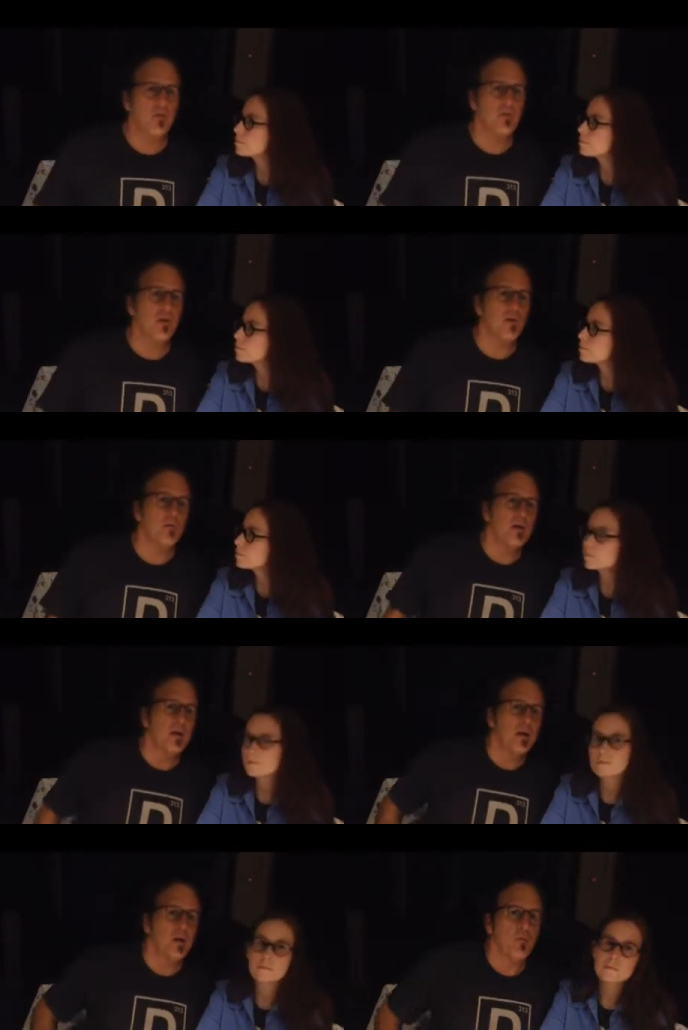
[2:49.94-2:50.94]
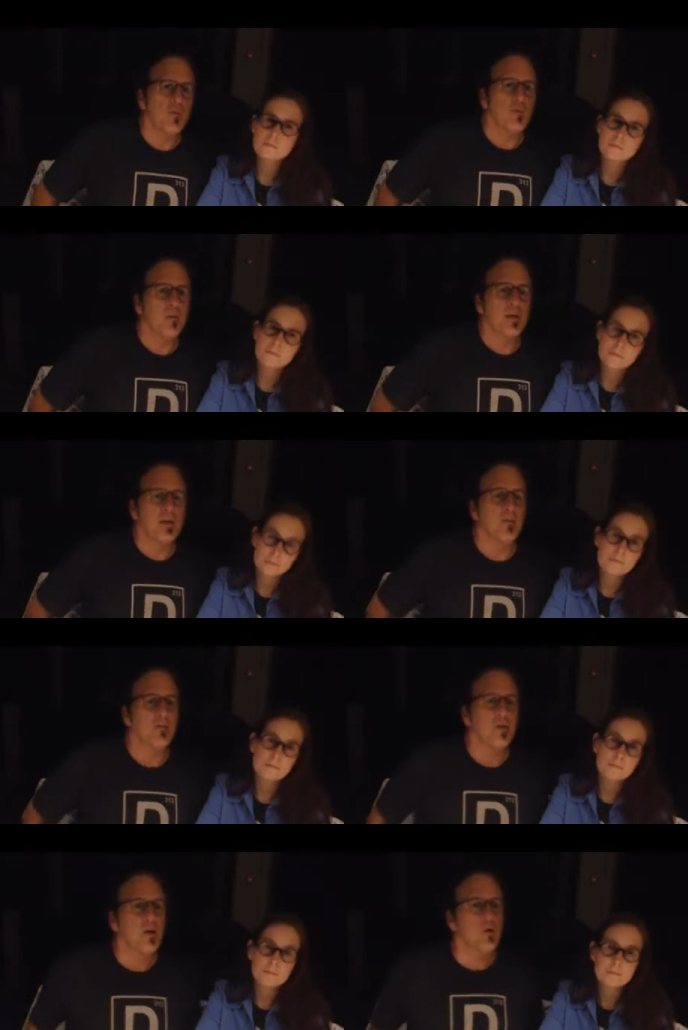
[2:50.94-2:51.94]
Speaker 1: oneself and one's
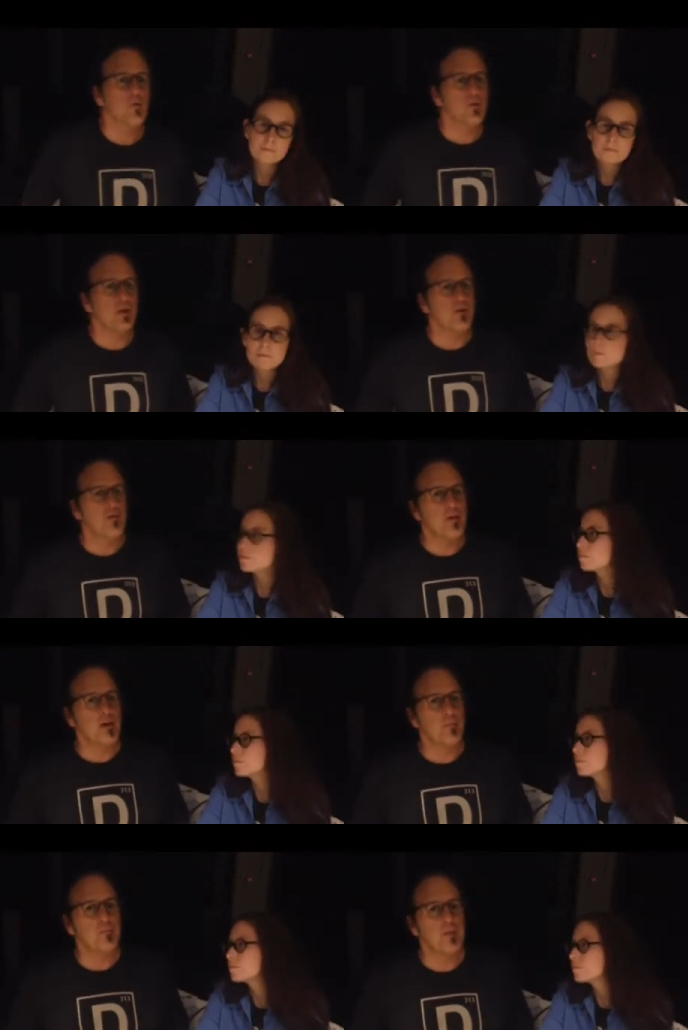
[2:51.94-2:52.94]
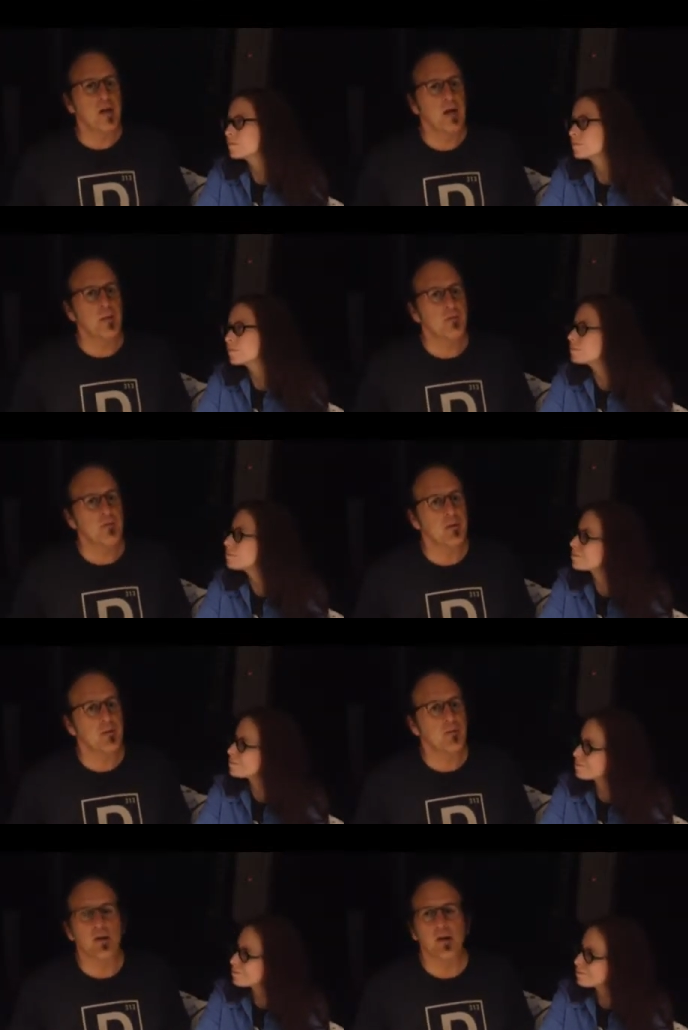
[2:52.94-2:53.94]
beliefs, which can sometimes
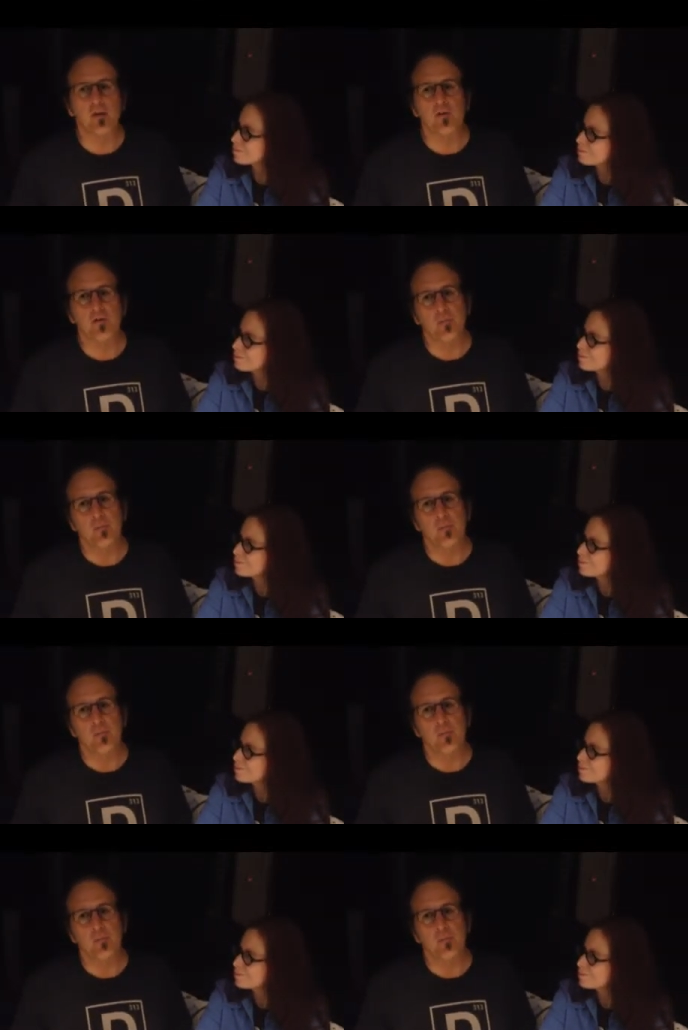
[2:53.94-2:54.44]
seem threatening to some